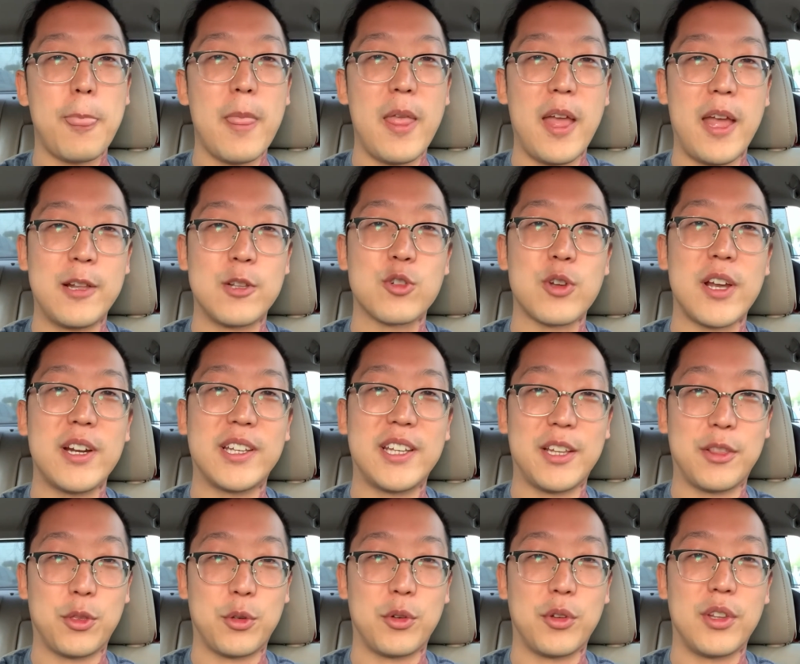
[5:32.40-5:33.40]
and try to get
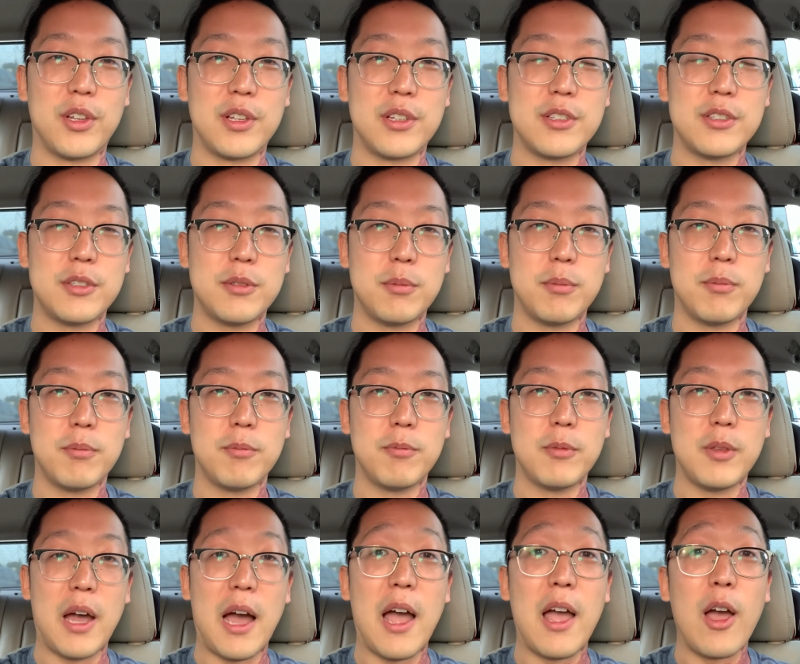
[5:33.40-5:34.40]
through this.
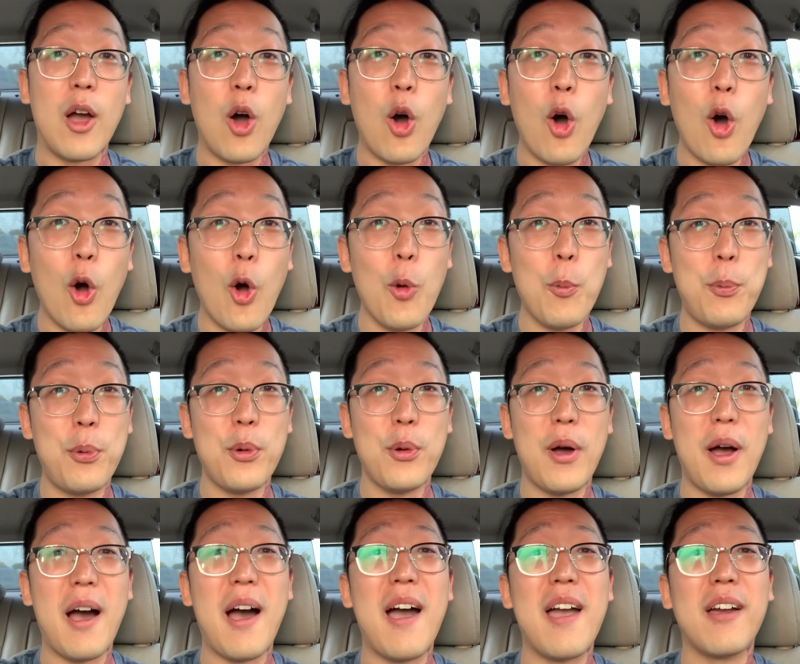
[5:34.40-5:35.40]
I hope
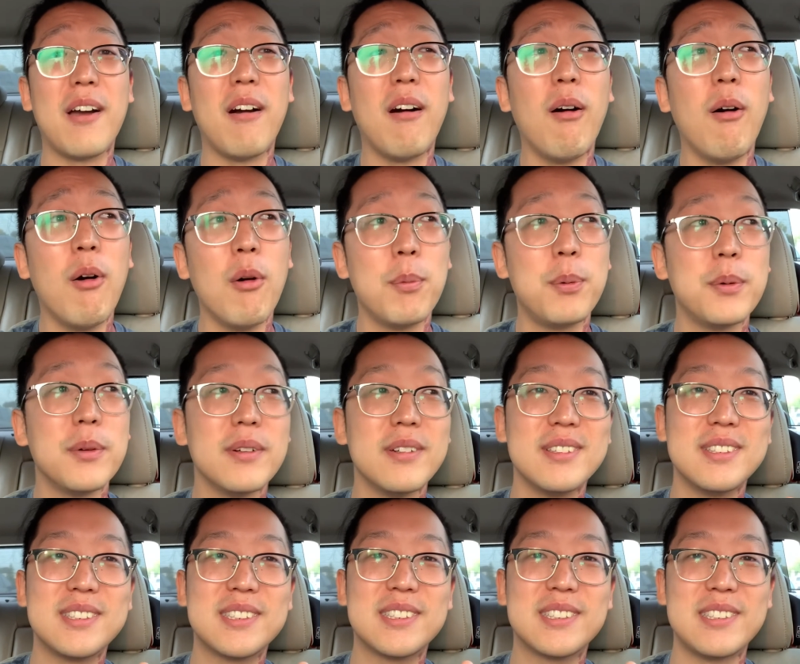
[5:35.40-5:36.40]

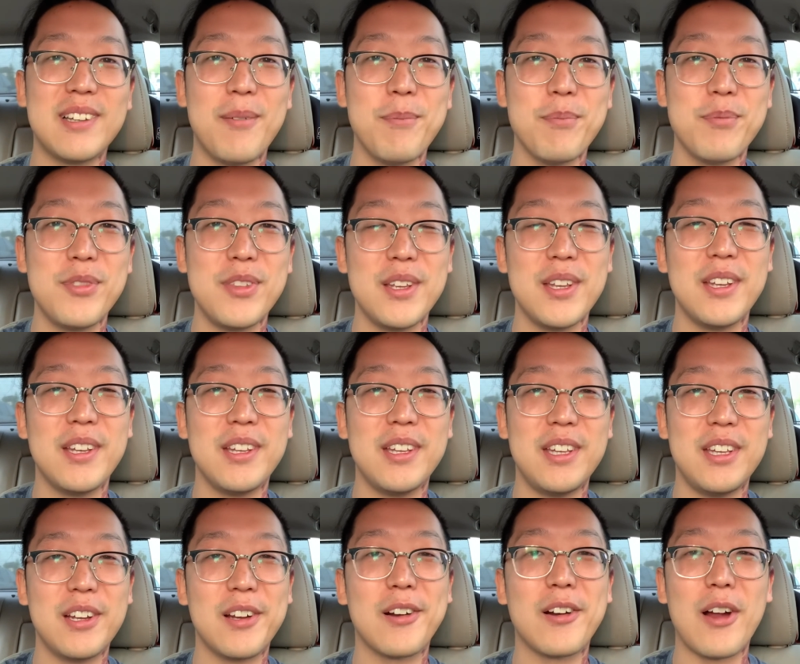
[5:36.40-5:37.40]
something
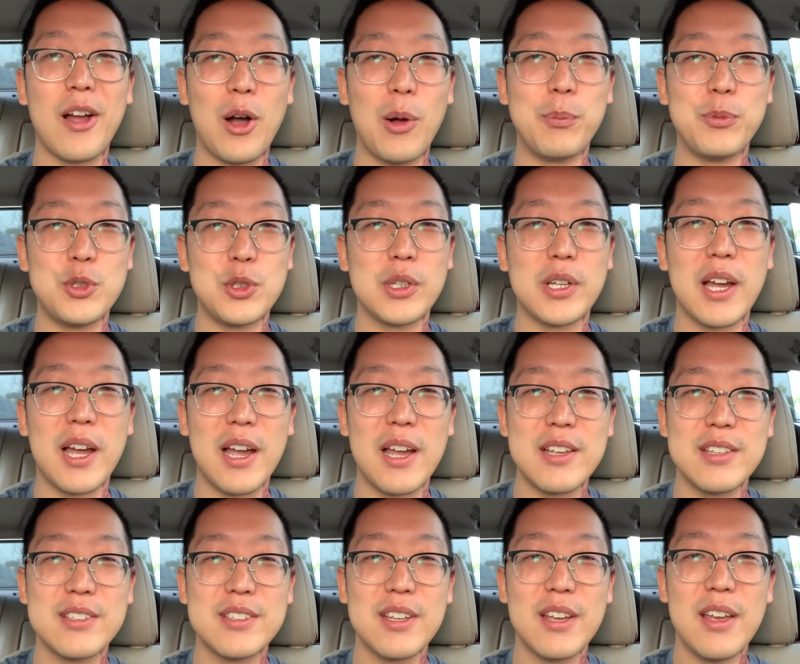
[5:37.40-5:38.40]
here helped you
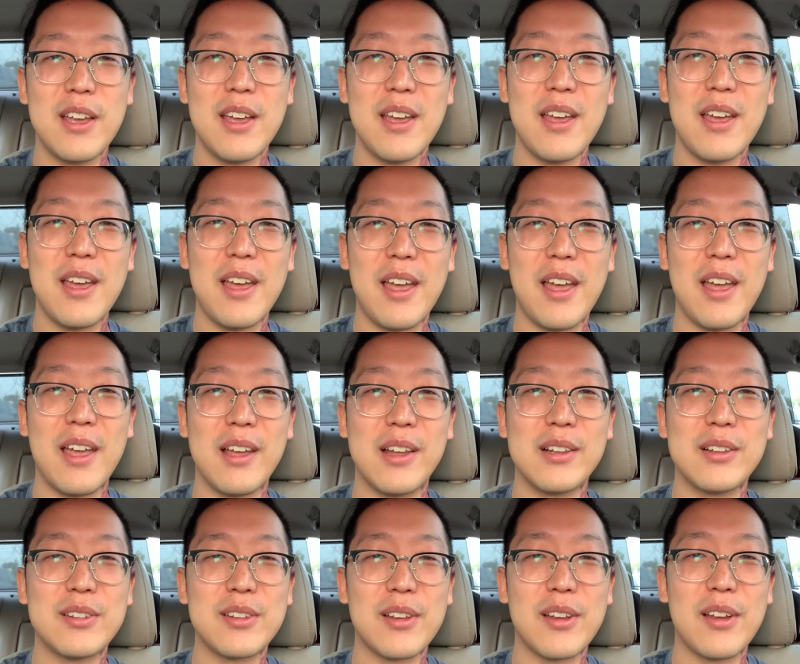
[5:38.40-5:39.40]
guys,
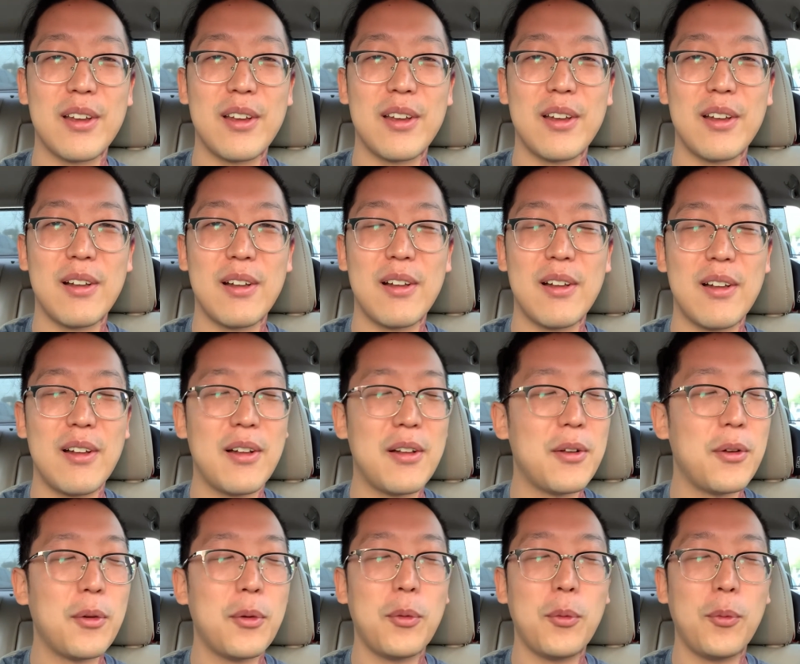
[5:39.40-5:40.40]
and
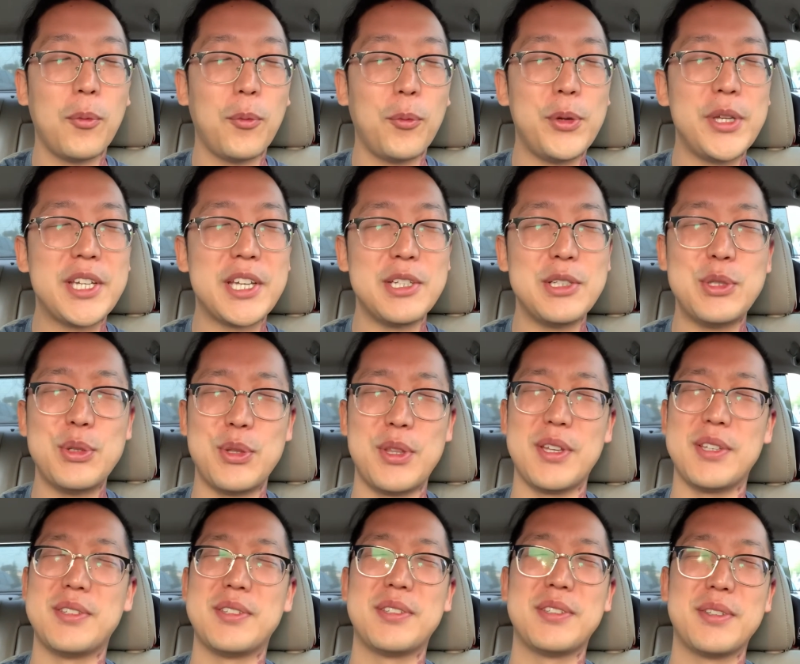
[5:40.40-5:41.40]
we can do
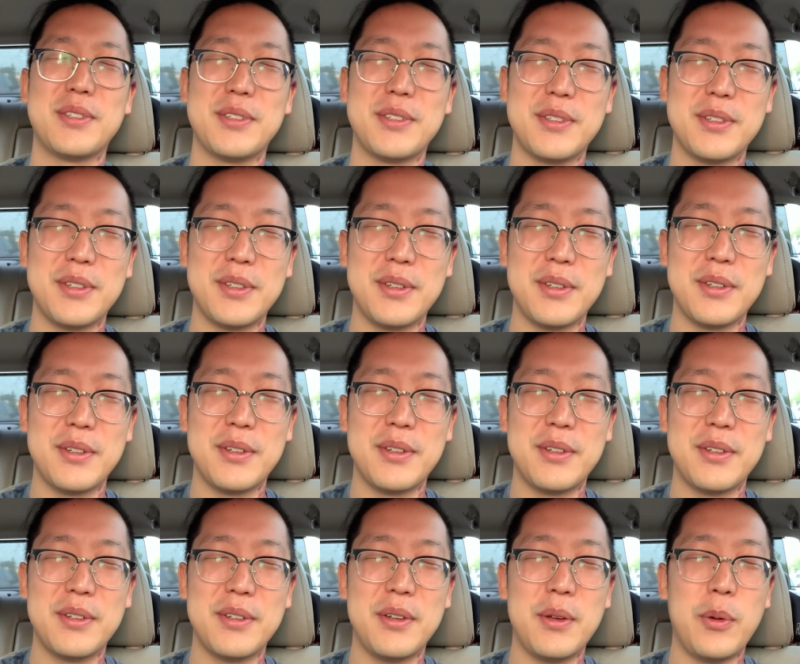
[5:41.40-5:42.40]
this.
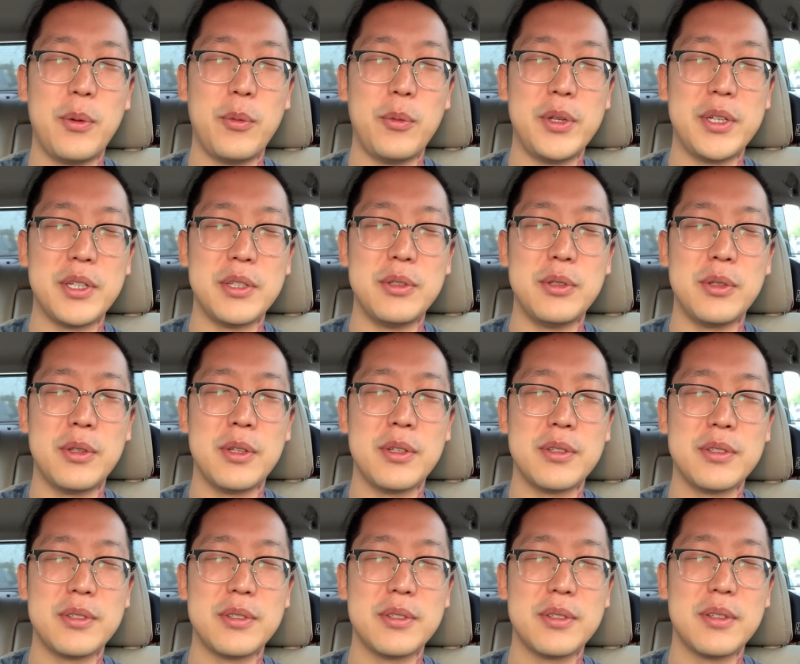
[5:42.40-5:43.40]
We can do
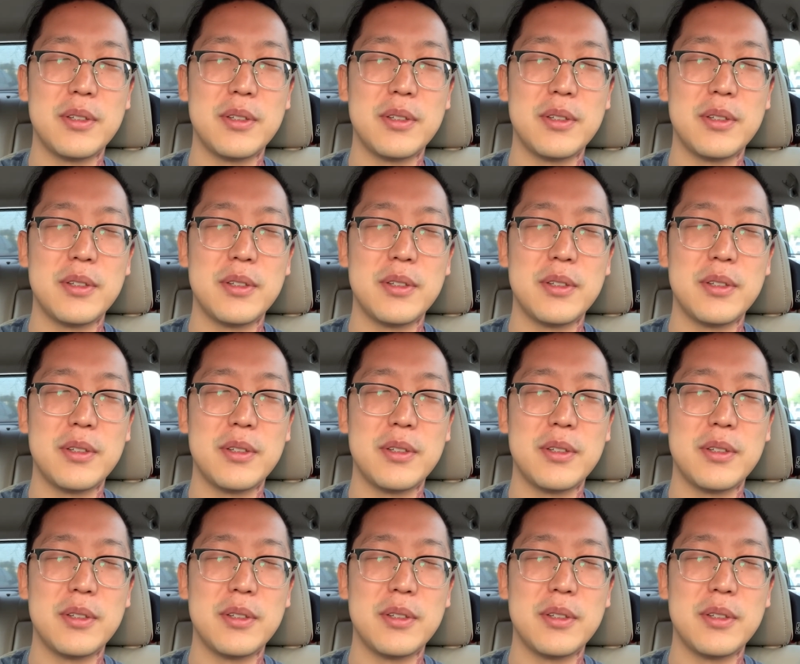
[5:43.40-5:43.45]
this.